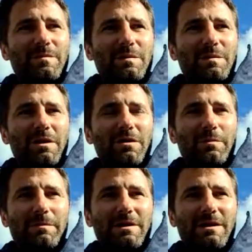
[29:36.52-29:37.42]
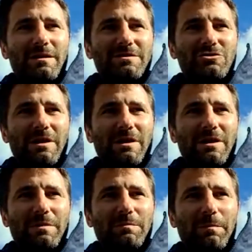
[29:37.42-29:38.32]
But I remember kind of
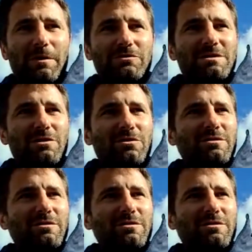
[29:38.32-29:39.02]
strapping my boots on